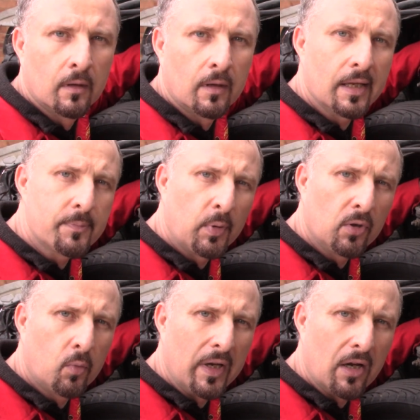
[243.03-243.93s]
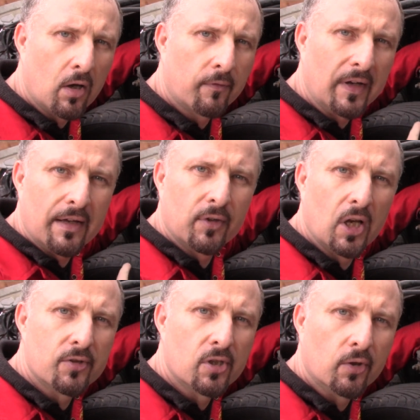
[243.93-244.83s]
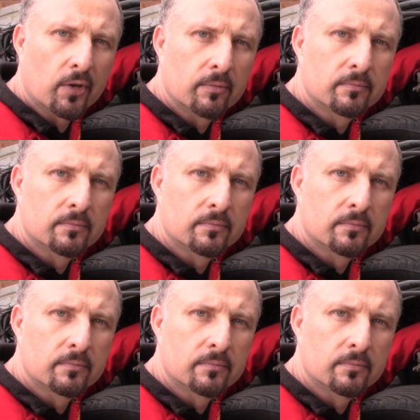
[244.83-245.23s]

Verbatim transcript: Let's pull the wheel off and have a closer look.